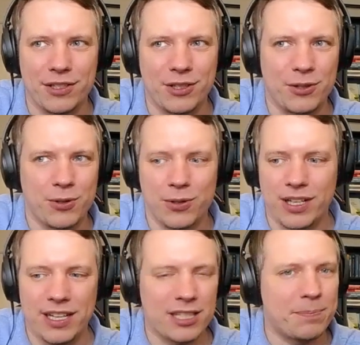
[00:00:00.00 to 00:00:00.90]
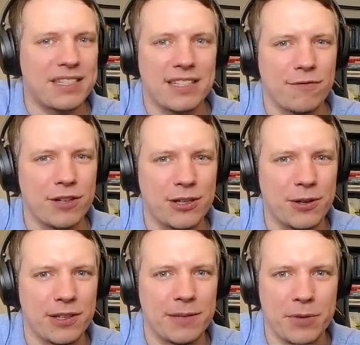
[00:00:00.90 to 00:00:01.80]
new specific
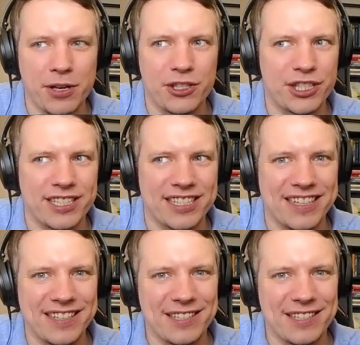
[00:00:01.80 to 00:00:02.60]
goal emerges.